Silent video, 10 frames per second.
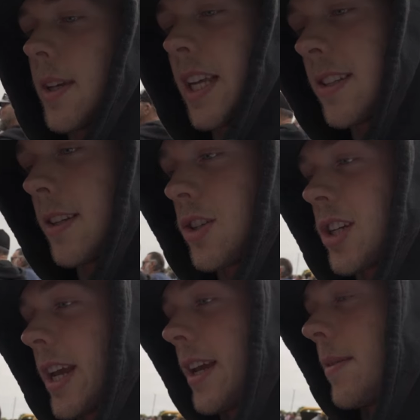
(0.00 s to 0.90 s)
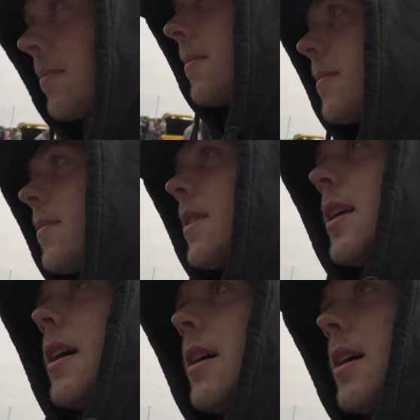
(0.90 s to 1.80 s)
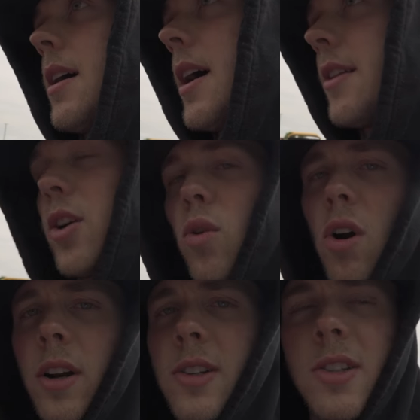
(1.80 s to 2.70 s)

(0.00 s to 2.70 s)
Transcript: it's a shame. I think we're on to